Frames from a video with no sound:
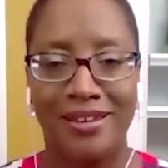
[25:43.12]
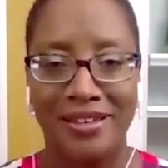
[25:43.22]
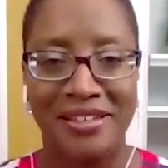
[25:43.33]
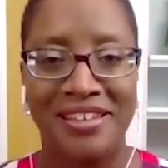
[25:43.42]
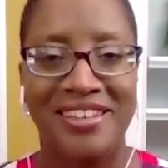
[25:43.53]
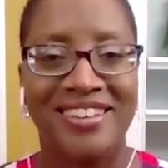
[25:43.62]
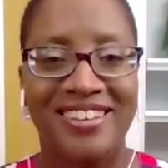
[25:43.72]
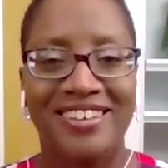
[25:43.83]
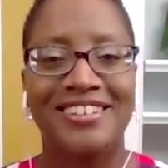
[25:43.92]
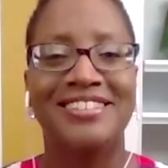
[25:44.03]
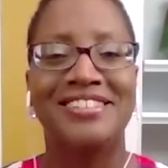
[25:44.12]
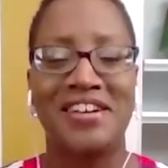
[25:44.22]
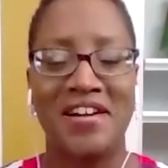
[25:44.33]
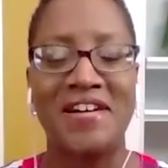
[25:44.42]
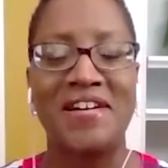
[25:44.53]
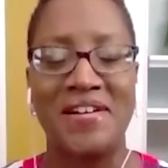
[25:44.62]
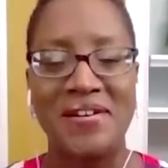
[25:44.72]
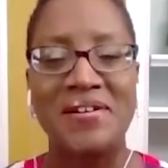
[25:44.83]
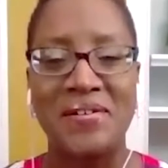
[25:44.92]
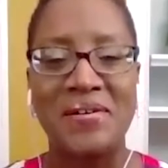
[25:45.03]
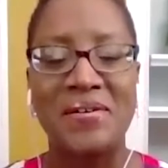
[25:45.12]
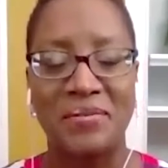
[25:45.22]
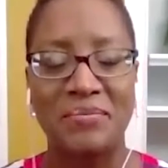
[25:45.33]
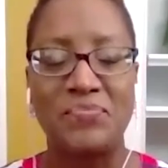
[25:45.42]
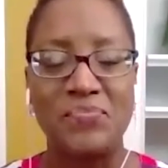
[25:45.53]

Yeah. Right. And they were